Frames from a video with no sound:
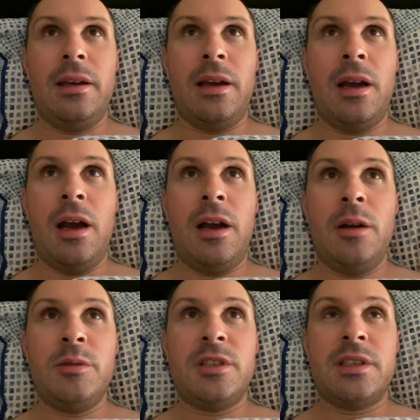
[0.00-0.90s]
I, I
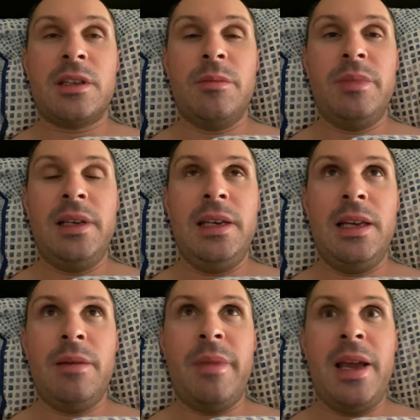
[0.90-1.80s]
was just
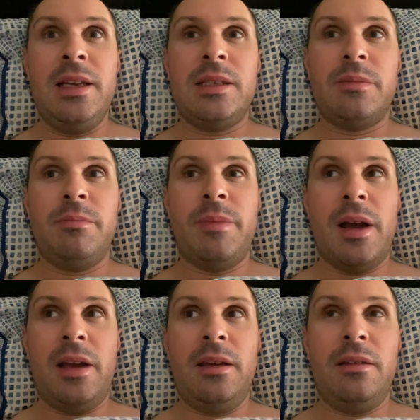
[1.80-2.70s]
completely amazed
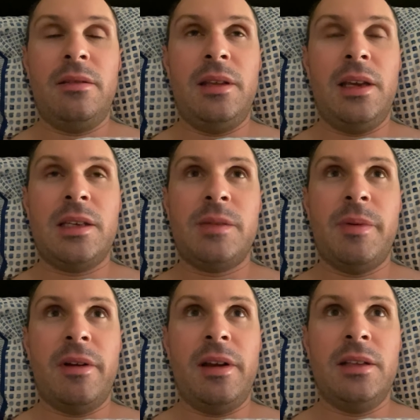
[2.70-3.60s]
by the
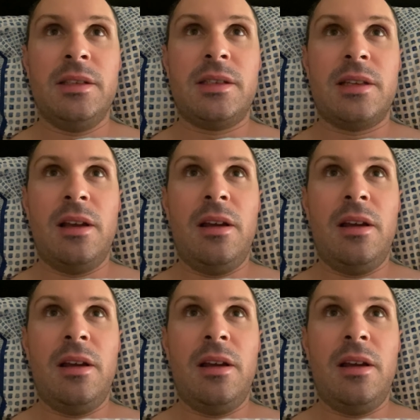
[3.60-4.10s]
experience.